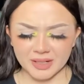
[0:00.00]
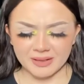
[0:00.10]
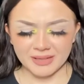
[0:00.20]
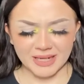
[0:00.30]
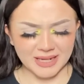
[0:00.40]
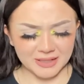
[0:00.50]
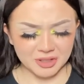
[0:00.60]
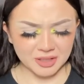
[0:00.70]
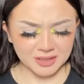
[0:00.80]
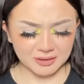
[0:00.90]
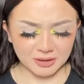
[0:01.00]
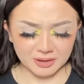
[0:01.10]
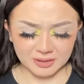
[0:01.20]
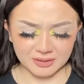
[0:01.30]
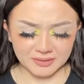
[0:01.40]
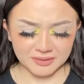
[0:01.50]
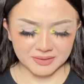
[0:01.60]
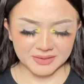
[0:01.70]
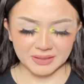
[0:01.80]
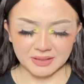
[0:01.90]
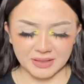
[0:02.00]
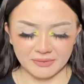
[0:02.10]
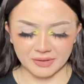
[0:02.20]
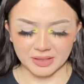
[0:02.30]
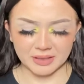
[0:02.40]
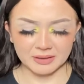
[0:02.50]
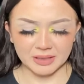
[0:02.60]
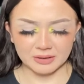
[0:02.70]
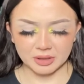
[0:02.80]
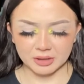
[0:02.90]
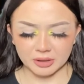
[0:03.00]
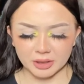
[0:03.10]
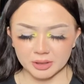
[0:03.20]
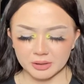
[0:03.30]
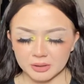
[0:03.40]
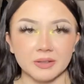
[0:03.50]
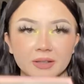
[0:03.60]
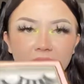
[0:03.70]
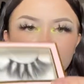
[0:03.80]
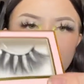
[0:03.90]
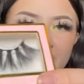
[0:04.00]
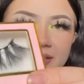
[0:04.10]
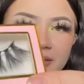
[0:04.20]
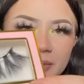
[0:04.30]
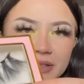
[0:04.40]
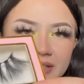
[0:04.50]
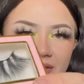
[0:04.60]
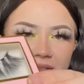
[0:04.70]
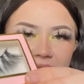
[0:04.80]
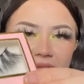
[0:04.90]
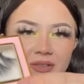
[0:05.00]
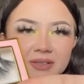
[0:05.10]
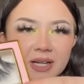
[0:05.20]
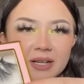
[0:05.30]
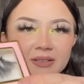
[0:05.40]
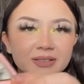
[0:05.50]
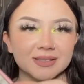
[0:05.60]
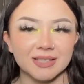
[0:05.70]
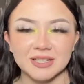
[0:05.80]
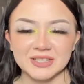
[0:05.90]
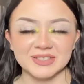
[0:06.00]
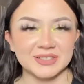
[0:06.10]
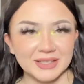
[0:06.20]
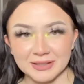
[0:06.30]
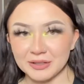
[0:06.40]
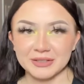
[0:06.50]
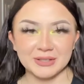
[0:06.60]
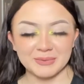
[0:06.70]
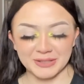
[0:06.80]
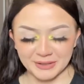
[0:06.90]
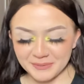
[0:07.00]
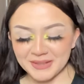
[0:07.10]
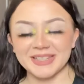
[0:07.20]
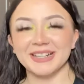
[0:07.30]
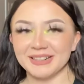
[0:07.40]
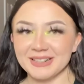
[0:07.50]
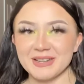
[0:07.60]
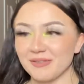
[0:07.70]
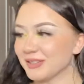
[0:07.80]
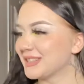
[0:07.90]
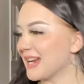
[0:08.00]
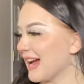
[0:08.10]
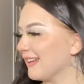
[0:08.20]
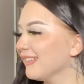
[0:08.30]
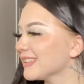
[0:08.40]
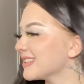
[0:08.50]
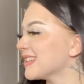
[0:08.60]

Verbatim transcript: They actually look significantly longer. I swear these are different styles. They just, they look similar, but they are different styles.